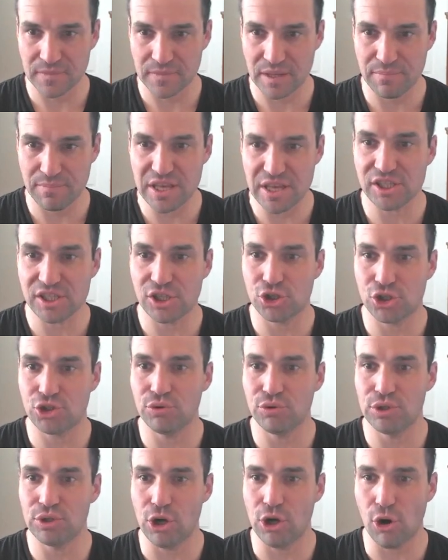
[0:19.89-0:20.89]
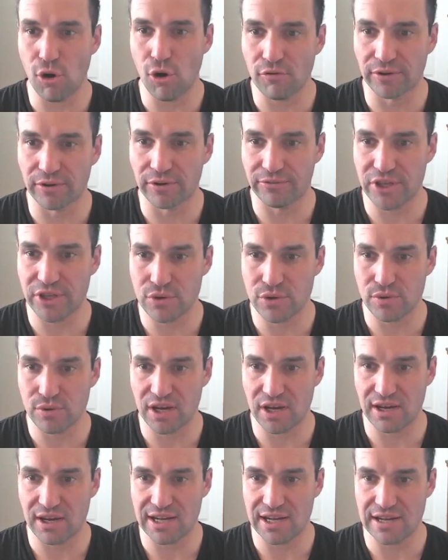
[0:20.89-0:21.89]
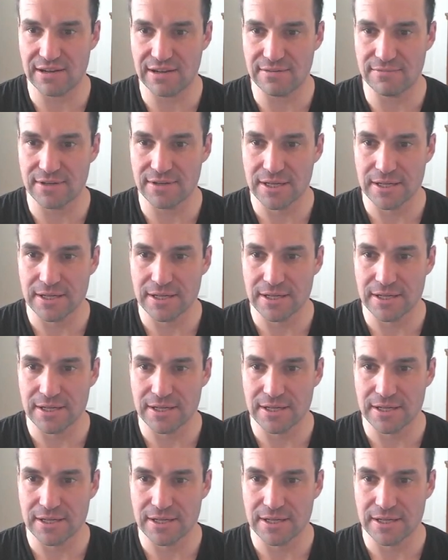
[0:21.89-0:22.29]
basically just do an overview of